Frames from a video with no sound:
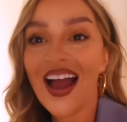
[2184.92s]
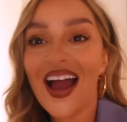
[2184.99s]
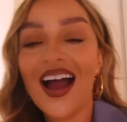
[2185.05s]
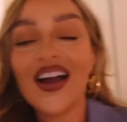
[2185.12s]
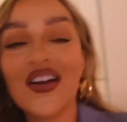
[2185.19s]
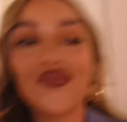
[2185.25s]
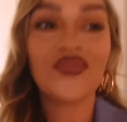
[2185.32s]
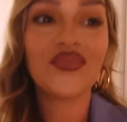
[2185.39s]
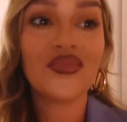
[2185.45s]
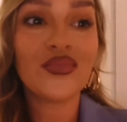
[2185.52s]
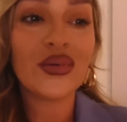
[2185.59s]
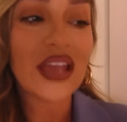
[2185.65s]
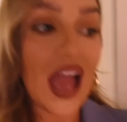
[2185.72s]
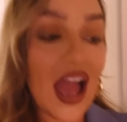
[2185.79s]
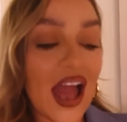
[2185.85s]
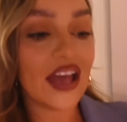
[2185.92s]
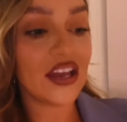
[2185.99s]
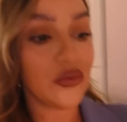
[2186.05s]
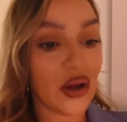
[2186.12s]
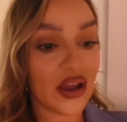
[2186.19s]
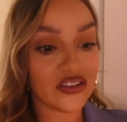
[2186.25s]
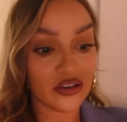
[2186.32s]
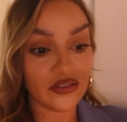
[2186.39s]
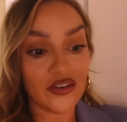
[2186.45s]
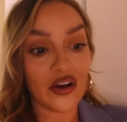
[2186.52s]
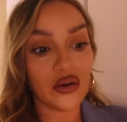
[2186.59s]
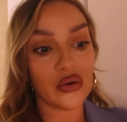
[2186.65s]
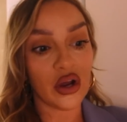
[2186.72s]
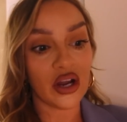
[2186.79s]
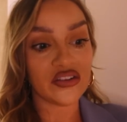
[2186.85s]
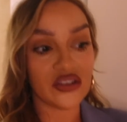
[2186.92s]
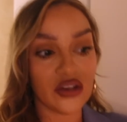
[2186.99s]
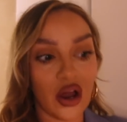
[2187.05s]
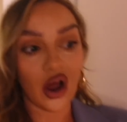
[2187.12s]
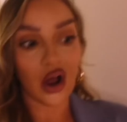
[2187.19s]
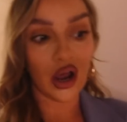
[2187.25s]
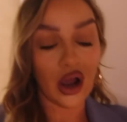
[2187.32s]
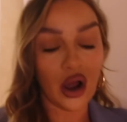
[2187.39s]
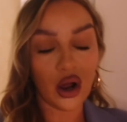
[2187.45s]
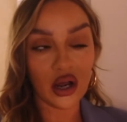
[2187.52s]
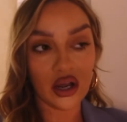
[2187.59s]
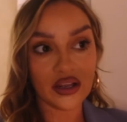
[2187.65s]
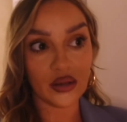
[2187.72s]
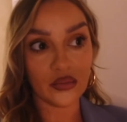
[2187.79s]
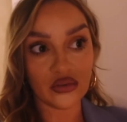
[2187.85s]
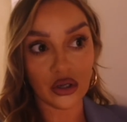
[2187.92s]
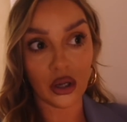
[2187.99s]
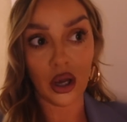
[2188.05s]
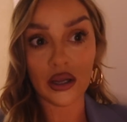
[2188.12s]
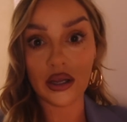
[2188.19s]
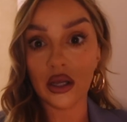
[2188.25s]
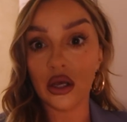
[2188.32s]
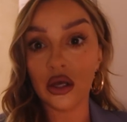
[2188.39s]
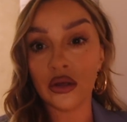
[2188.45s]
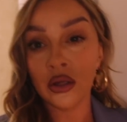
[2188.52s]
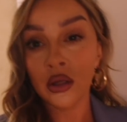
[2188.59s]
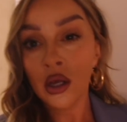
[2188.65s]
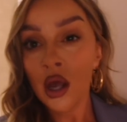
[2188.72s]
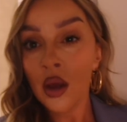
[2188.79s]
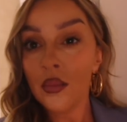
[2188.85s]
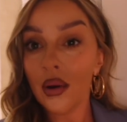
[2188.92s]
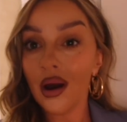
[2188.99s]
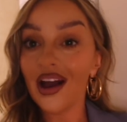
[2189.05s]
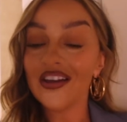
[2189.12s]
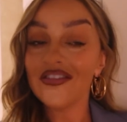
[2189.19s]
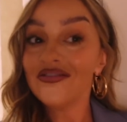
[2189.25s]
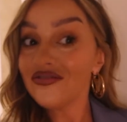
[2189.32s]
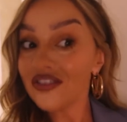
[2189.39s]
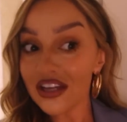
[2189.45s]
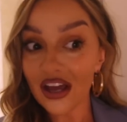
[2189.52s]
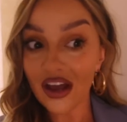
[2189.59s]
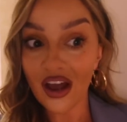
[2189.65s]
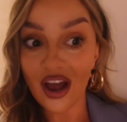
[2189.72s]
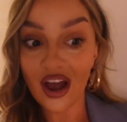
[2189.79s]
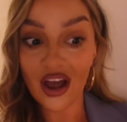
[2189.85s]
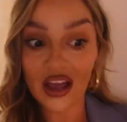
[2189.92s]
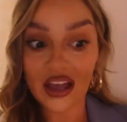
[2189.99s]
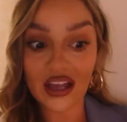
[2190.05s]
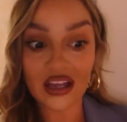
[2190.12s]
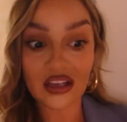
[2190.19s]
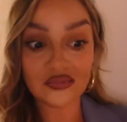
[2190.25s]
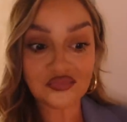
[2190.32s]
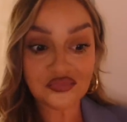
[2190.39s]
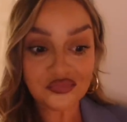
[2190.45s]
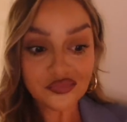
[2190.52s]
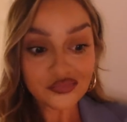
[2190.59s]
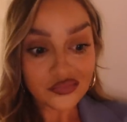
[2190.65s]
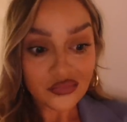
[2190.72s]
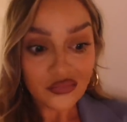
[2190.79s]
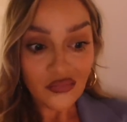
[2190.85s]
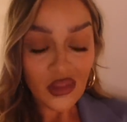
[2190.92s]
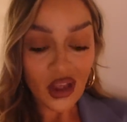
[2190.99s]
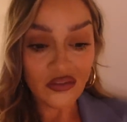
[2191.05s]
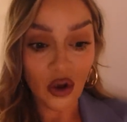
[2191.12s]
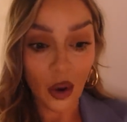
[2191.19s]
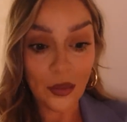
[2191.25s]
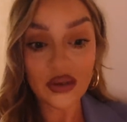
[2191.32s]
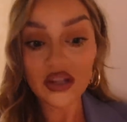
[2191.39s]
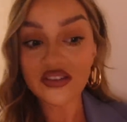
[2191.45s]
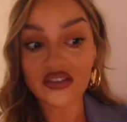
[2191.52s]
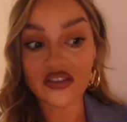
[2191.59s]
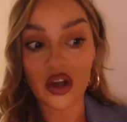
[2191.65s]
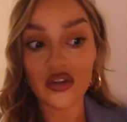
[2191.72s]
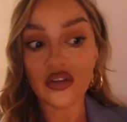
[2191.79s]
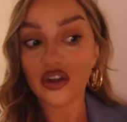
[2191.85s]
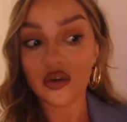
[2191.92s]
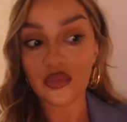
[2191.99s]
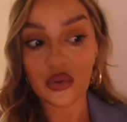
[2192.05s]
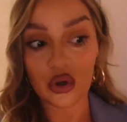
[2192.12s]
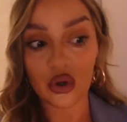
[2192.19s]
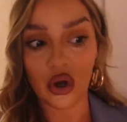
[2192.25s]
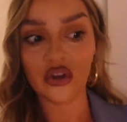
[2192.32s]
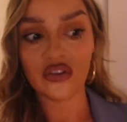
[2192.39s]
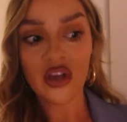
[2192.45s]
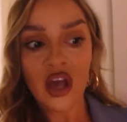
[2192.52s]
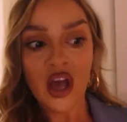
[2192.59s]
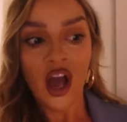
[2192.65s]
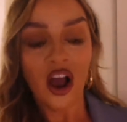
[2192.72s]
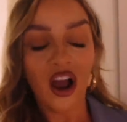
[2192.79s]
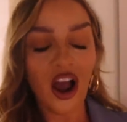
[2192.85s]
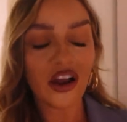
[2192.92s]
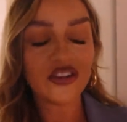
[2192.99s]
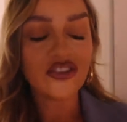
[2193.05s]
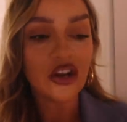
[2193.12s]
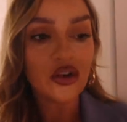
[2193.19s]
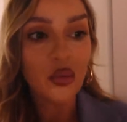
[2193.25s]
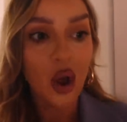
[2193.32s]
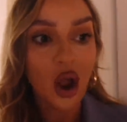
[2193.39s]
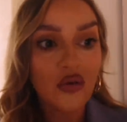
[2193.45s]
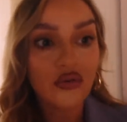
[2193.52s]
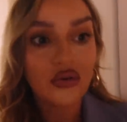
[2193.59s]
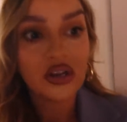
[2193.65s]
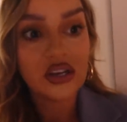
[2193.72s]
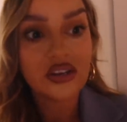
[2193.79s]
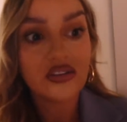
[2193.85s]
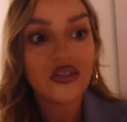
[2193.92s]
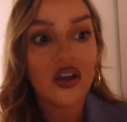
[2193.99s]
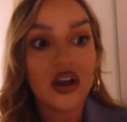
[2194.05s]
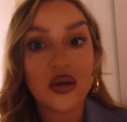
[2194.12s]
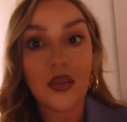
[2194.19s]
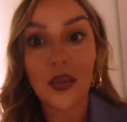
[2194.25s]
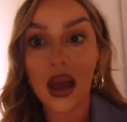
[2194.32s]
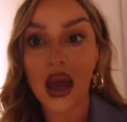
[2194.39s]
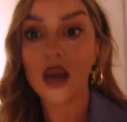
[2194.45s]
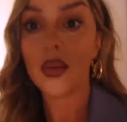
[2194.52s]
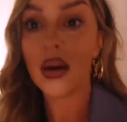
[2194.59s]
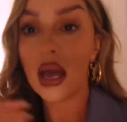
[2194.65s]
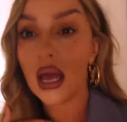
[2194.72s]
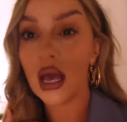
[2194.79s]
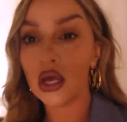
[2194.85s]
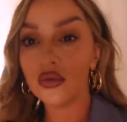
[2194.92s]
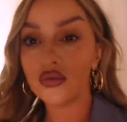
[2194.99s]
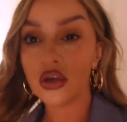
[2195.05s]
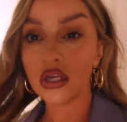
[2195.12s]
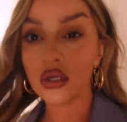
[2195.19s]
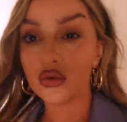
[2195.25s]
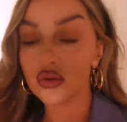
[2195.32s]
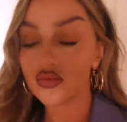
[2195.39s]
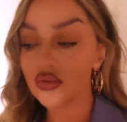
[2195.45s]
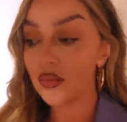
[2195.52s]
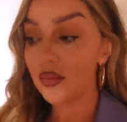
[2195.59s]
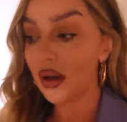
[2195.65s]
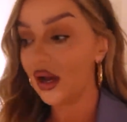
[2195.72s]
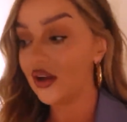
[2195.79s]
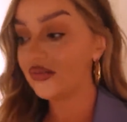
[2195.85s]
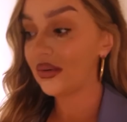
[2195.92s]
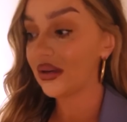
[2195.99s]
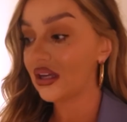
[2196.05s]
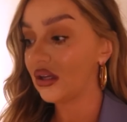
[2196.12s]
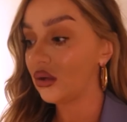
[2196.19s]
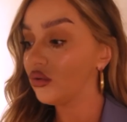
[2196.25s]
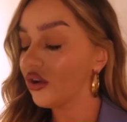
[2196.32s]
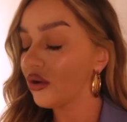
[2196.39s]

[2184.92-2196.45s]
Um, but yeah, anyway, so final night tonight. I am tired. My feet are hurting. I've got blisters on them because do you know what? I really need to find a better pair of heels other than Perspex heels.